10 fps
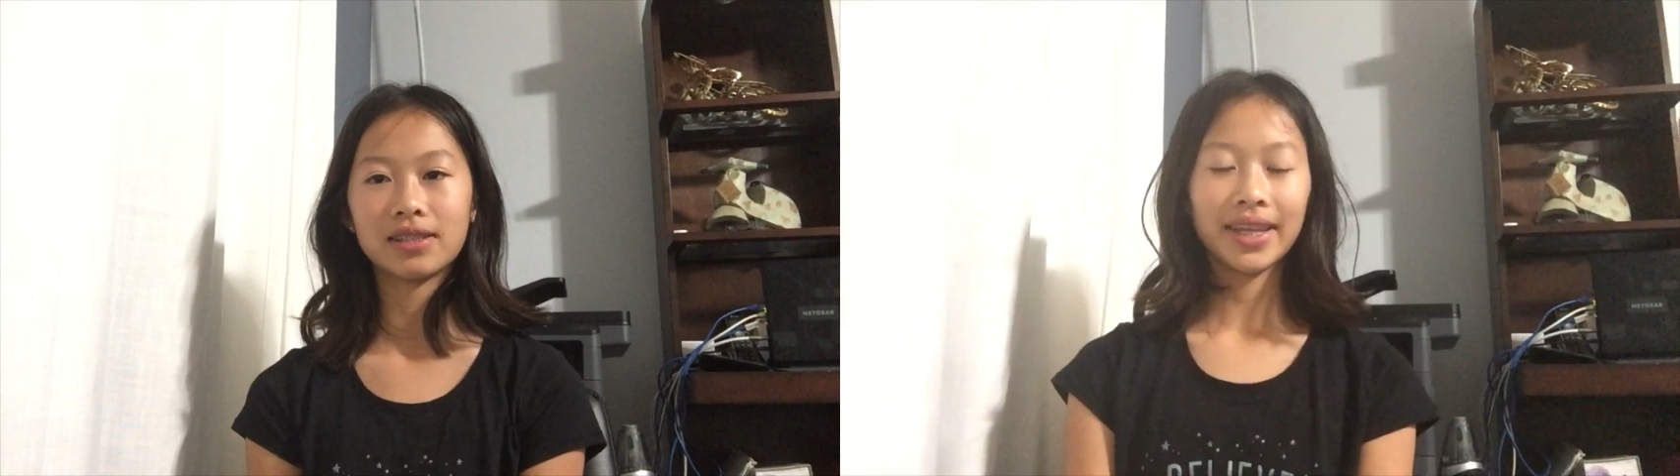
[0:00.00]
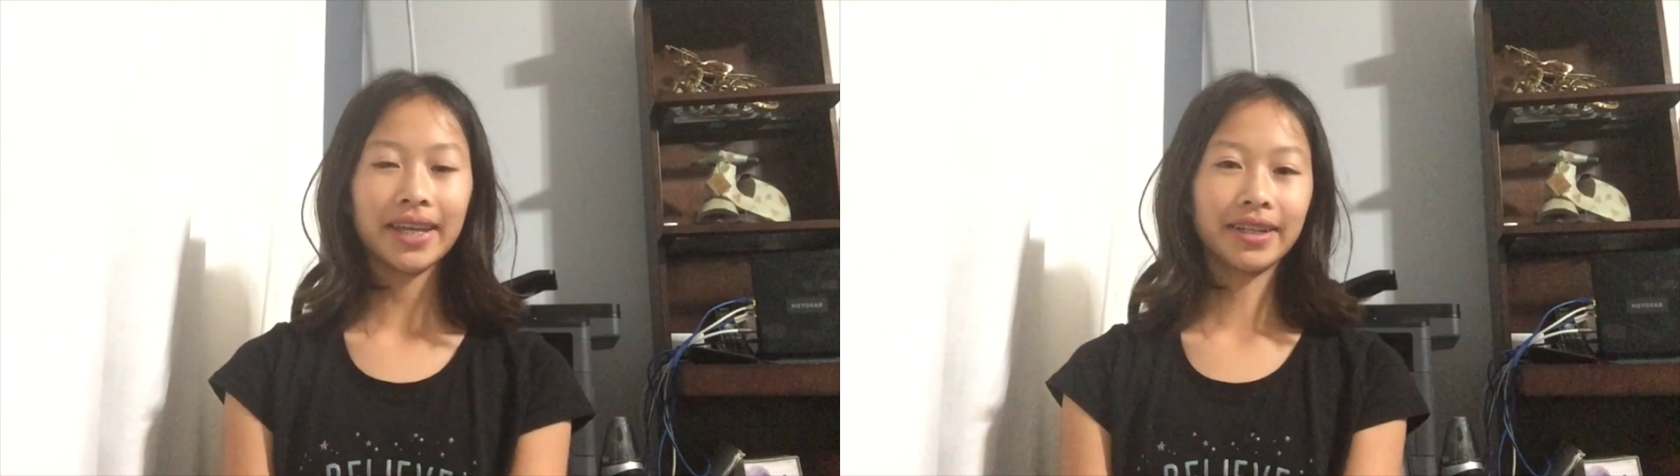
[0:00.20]

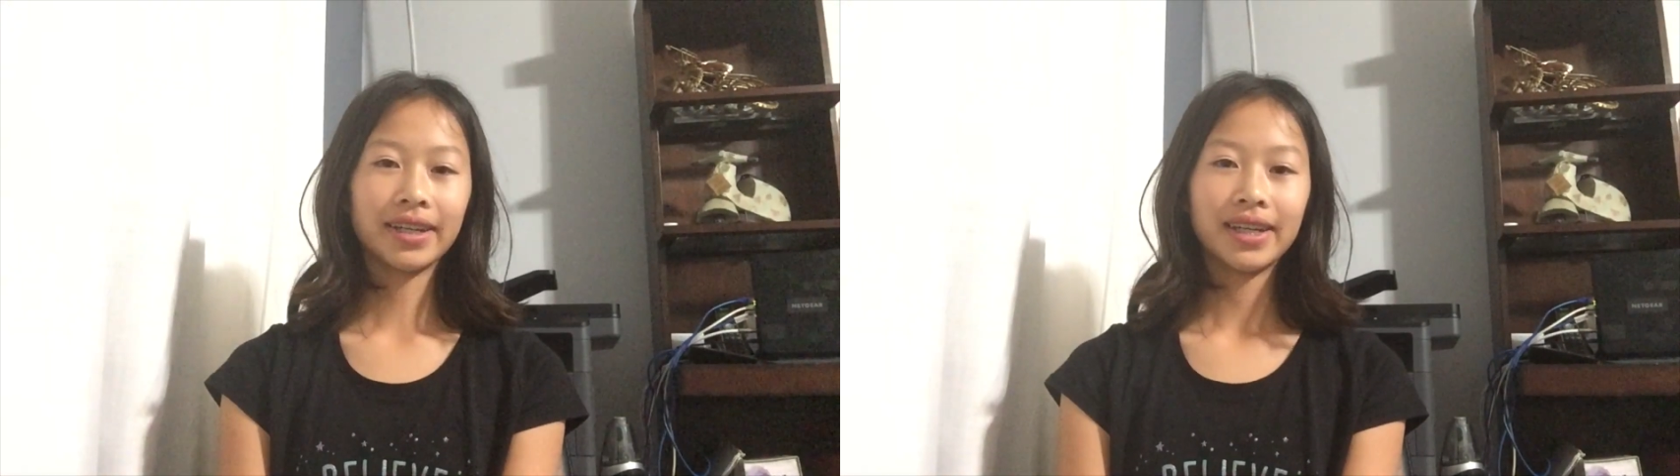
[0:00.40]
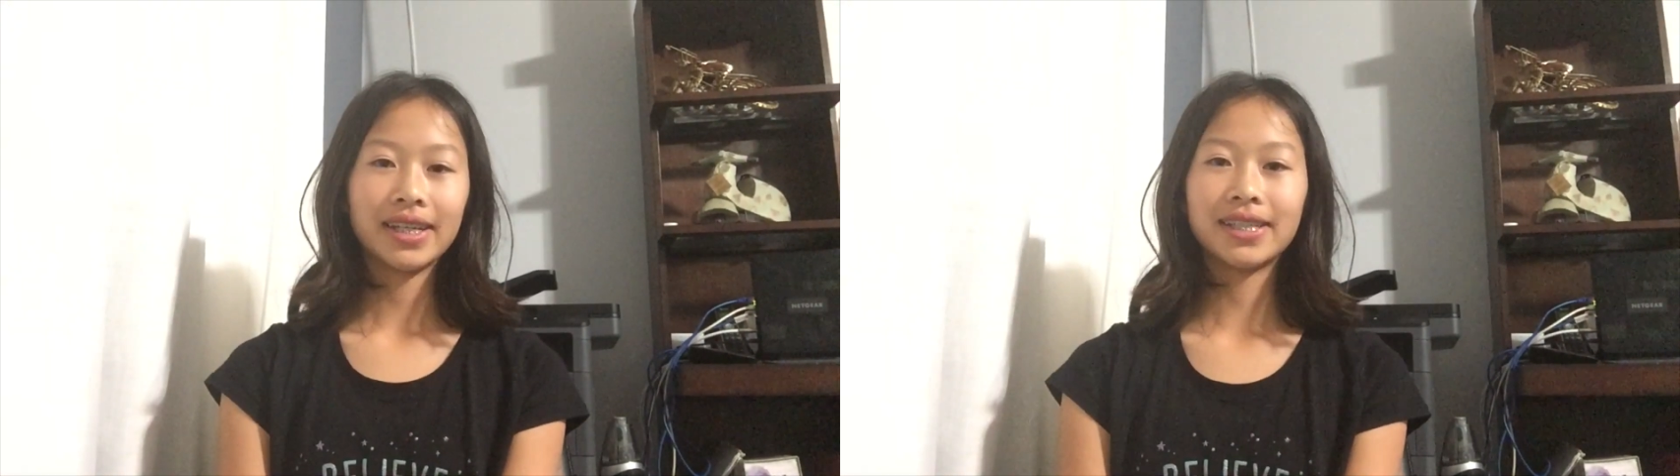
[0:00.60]
Later,
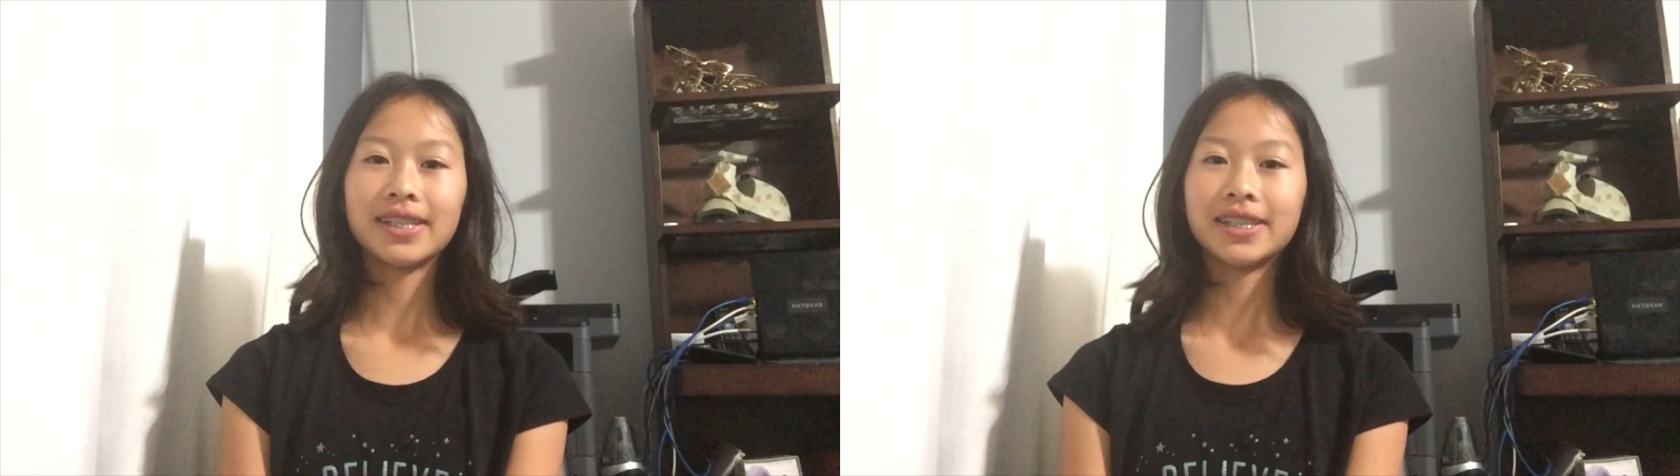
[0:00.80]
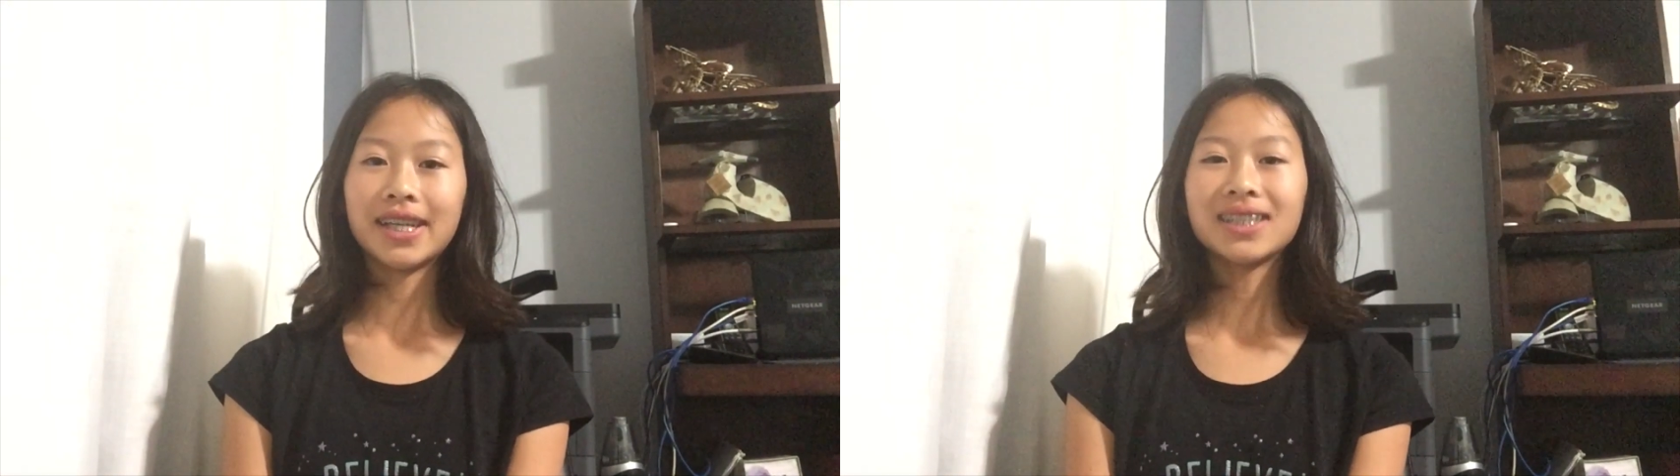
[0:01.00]
he
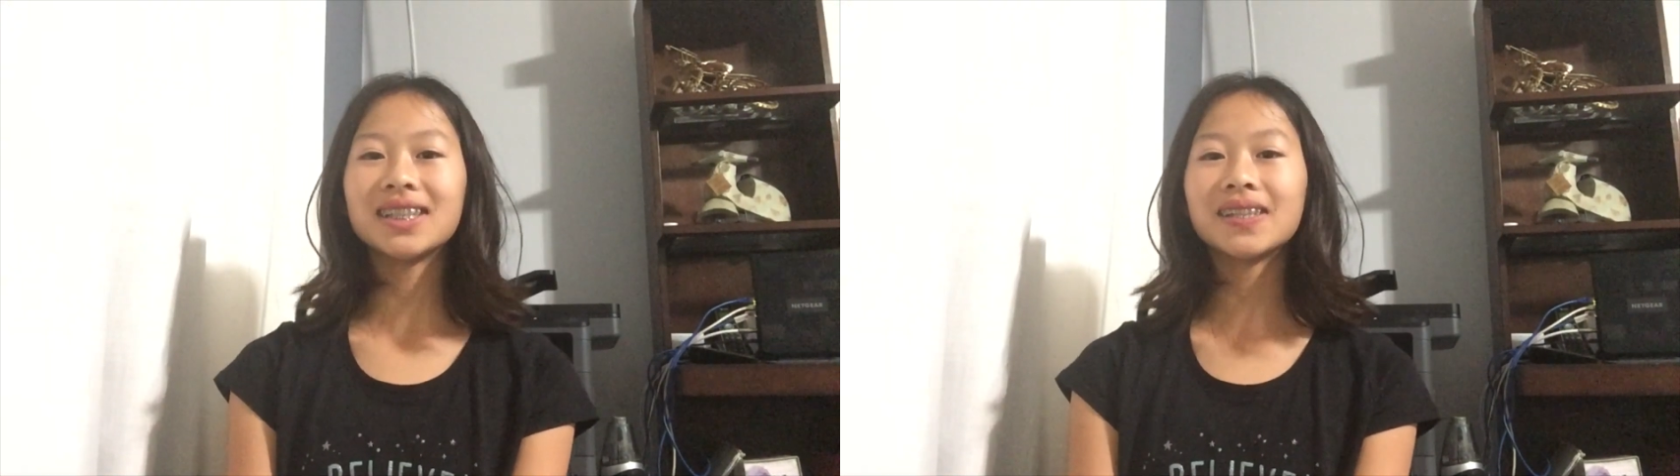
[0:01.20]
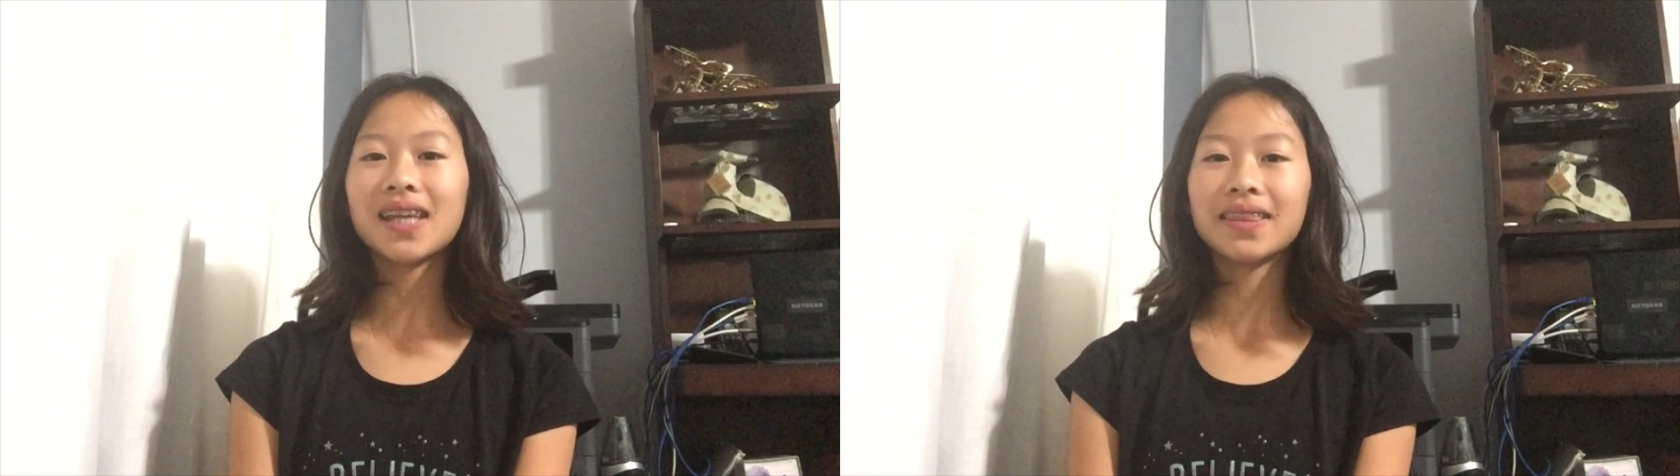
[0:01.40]

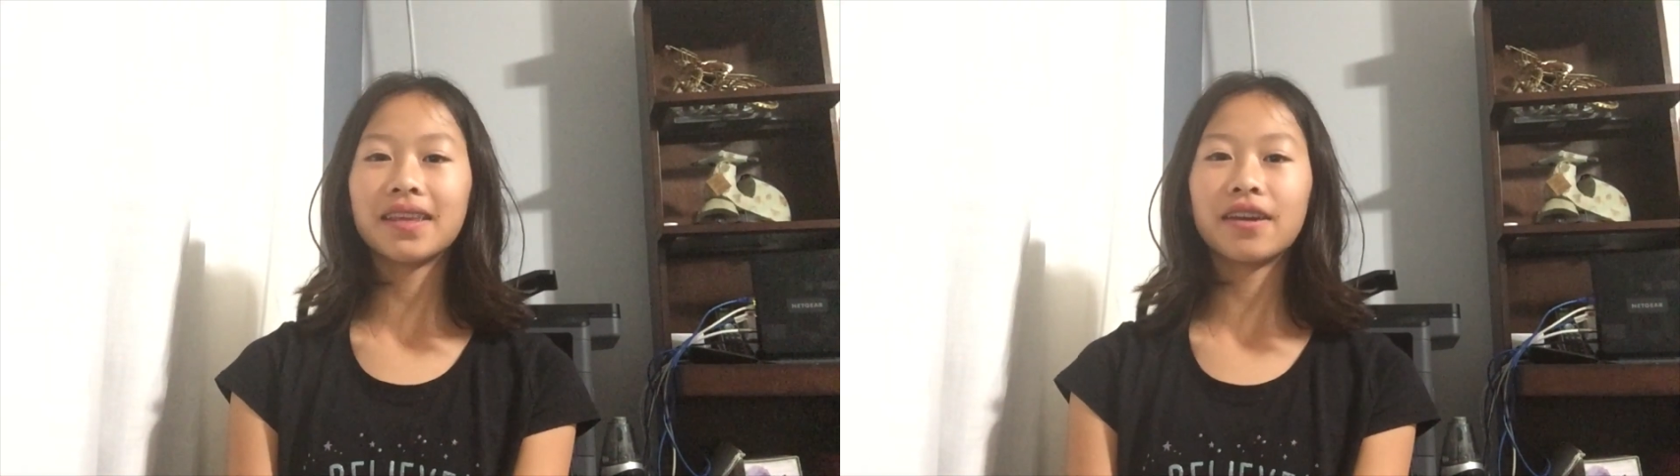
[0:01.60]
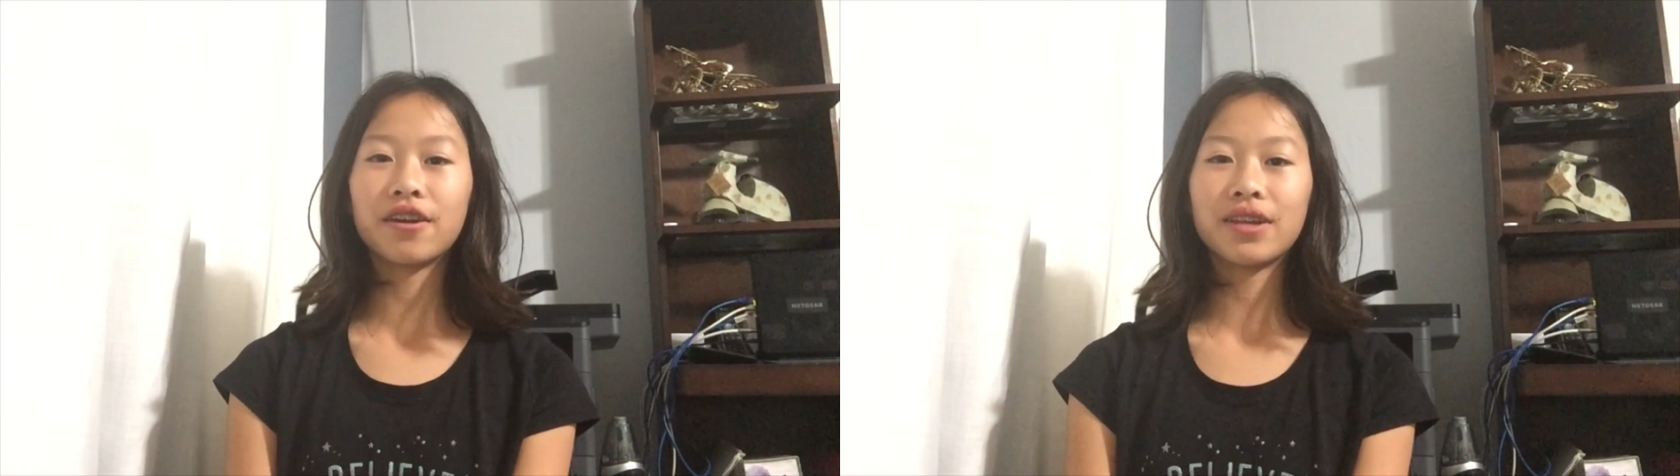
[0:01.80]
suggested that
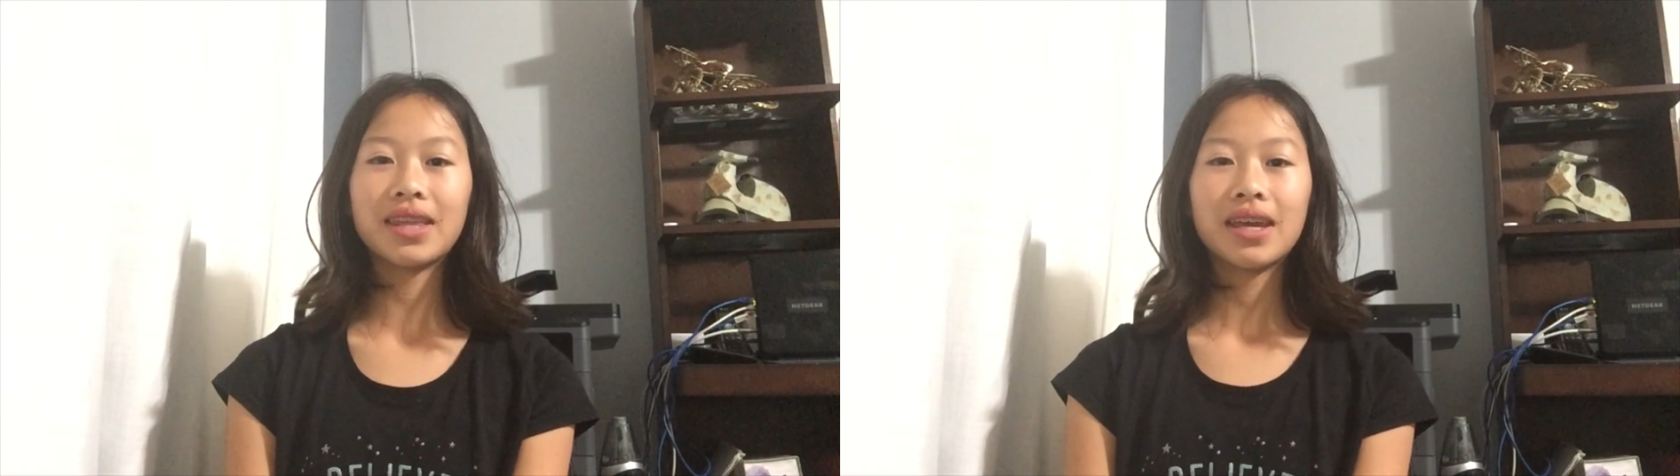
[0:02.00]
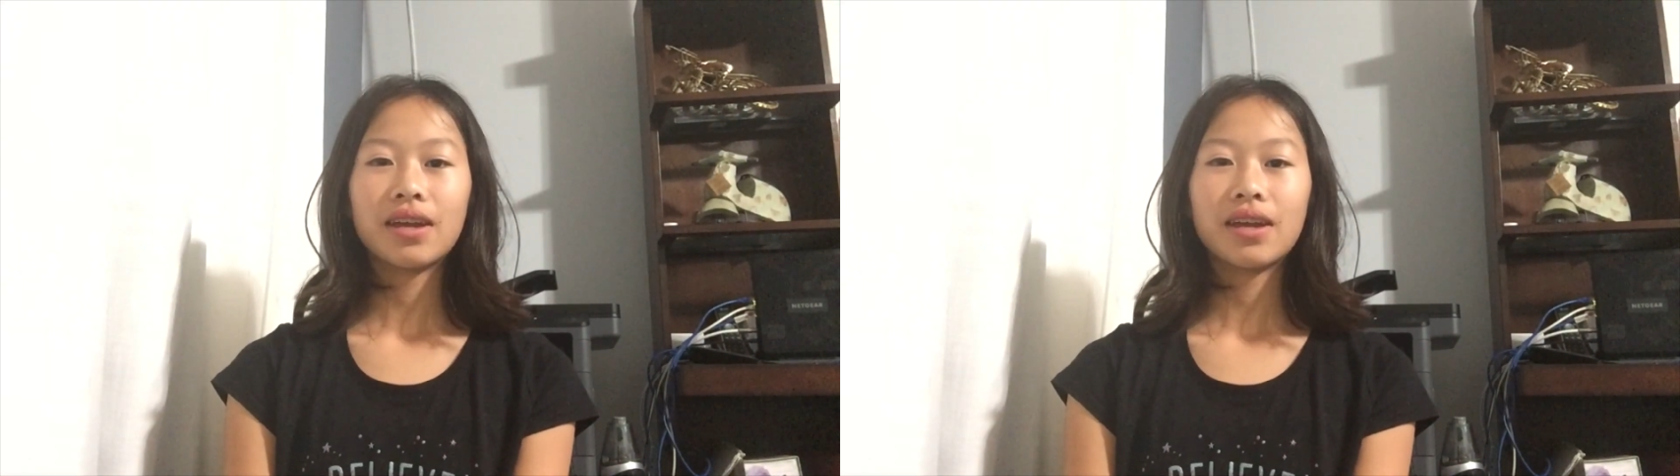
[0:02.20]
the Earth